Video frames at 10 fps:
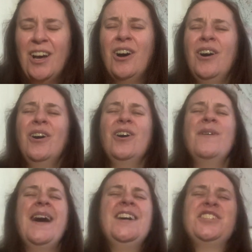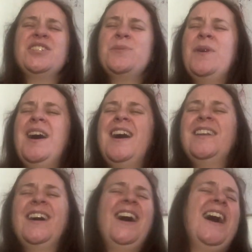Oh, I just
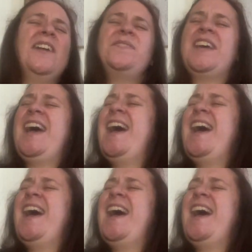want hope.